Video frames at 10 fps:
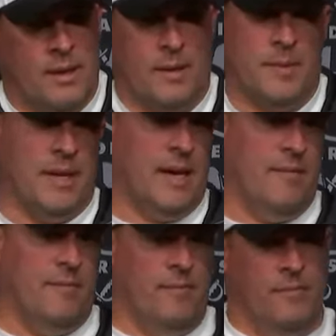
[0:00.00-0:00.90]
I mean,
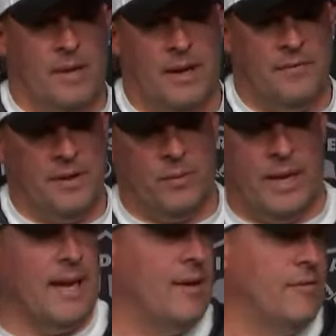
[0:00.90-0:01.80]
I think we
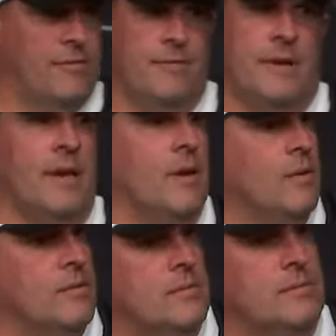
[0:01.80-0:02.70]
have, you know,